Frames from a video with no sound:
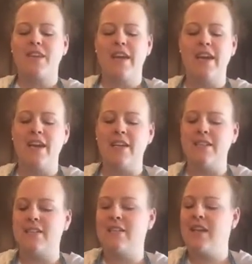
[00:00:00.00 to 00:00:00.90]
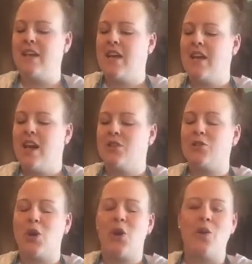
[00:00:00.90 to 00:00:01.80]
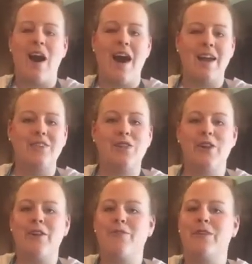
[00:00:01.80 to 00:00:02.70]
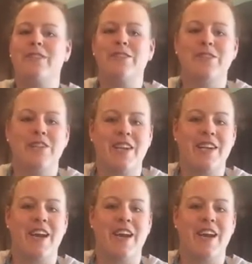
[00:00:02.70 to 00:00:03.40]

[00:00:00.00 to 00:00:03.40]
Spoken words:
And so I started researching.